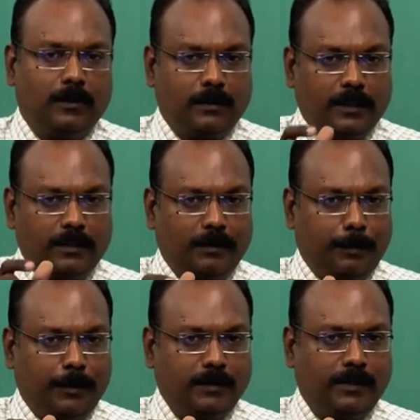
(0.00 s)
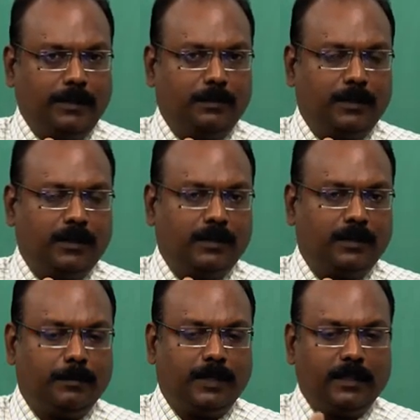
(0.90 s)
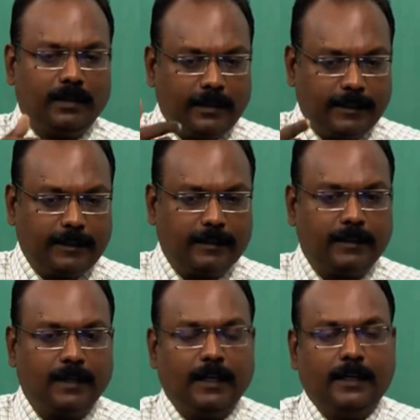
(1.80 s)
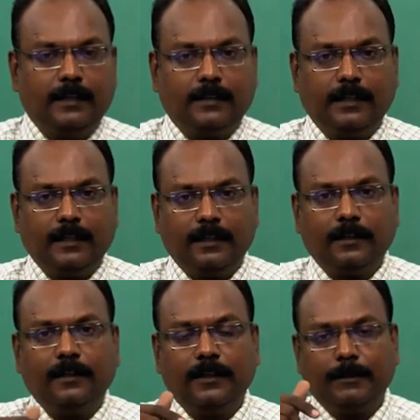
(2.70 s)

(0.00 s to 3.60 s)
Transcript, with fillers: So, these are positive ones but then here he is saying that